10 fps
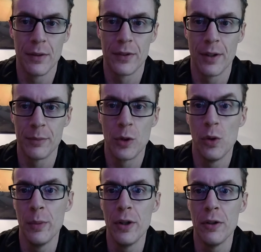some
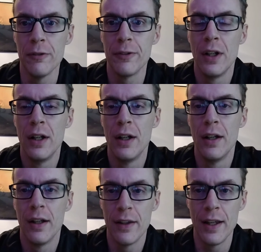cool move,
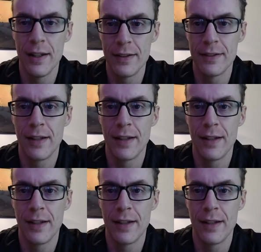then